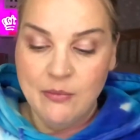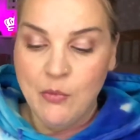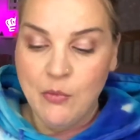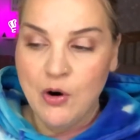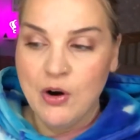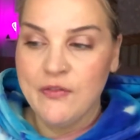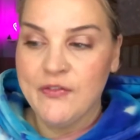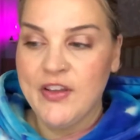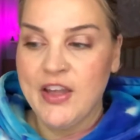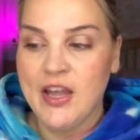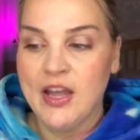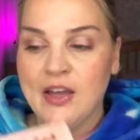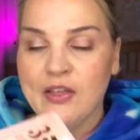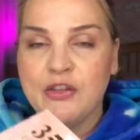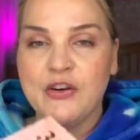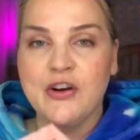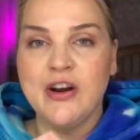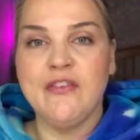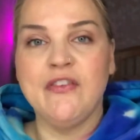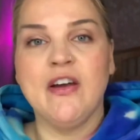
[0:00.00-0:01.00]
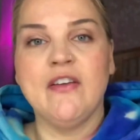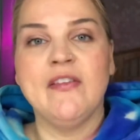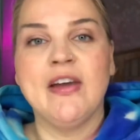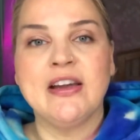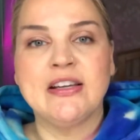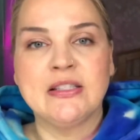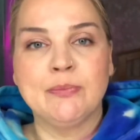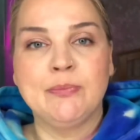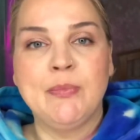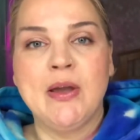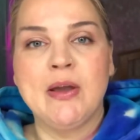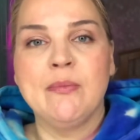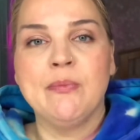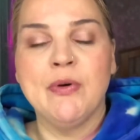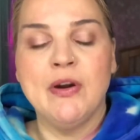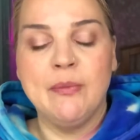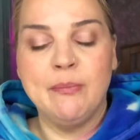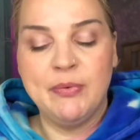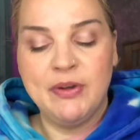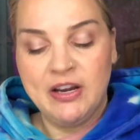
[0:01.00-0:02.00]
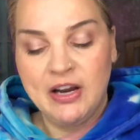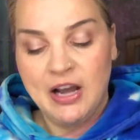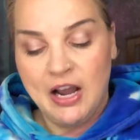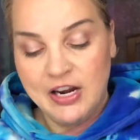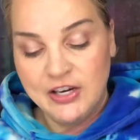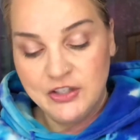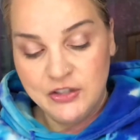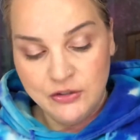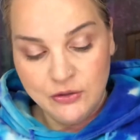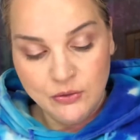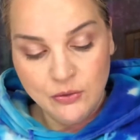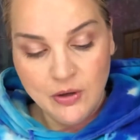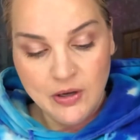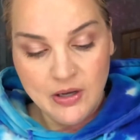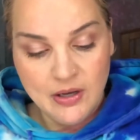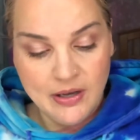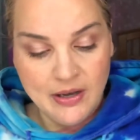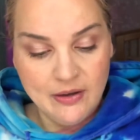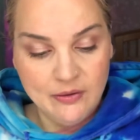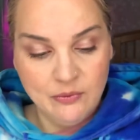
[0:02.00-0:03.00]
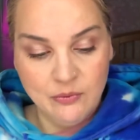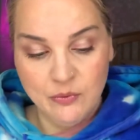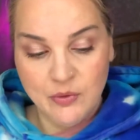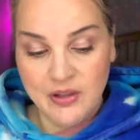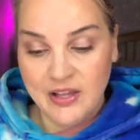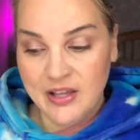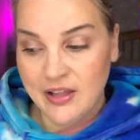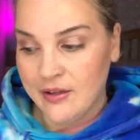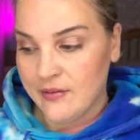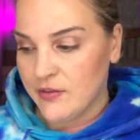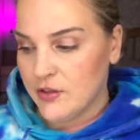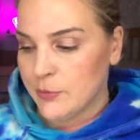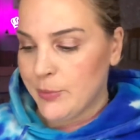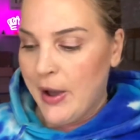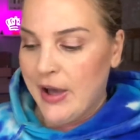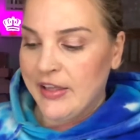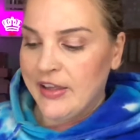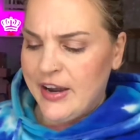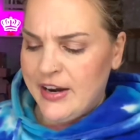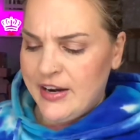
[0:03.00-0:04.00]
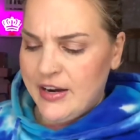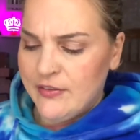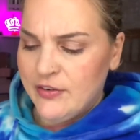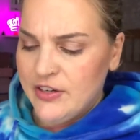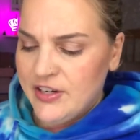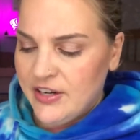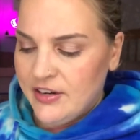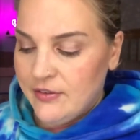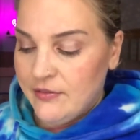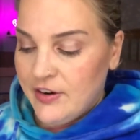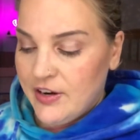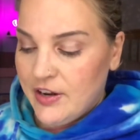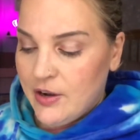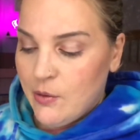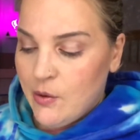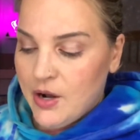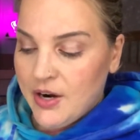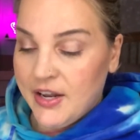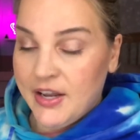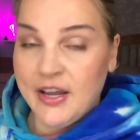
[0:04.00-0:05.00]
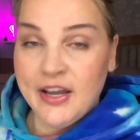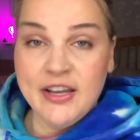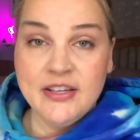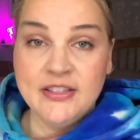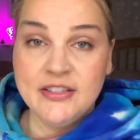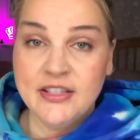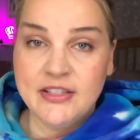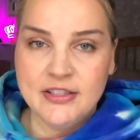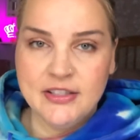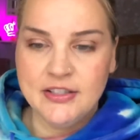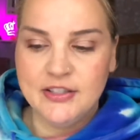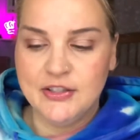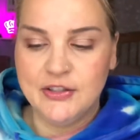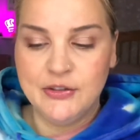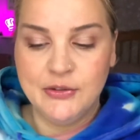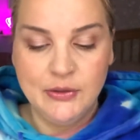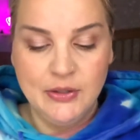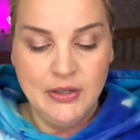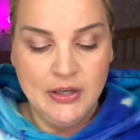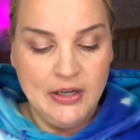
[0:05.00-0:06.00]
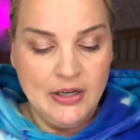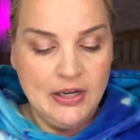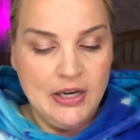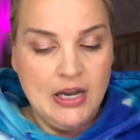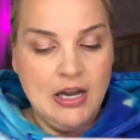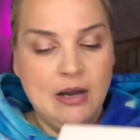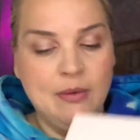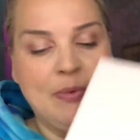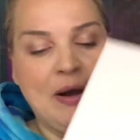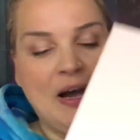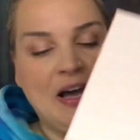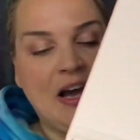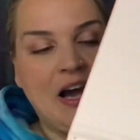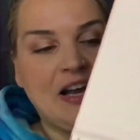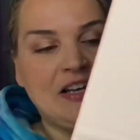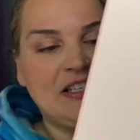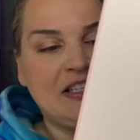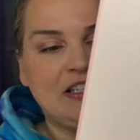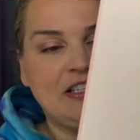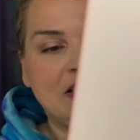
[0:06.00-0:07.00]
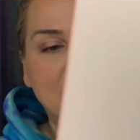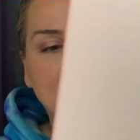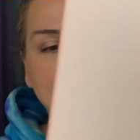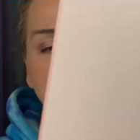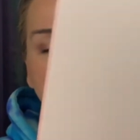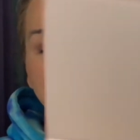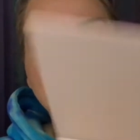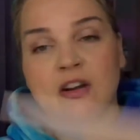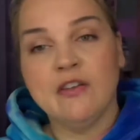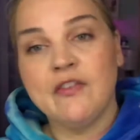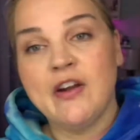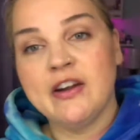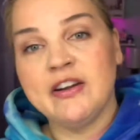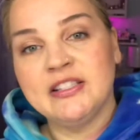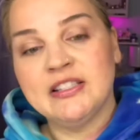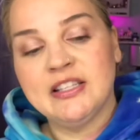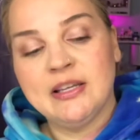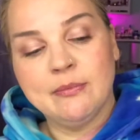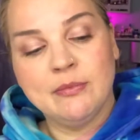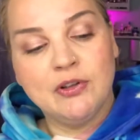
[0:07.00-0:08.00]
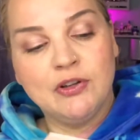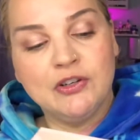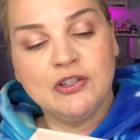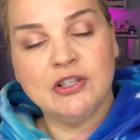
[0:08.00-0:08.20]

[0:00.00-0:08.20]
Morphe 35X Big Primpin'. I do really love this palette. I never did a video on it. I intended to, but I didn't. So they're very similar.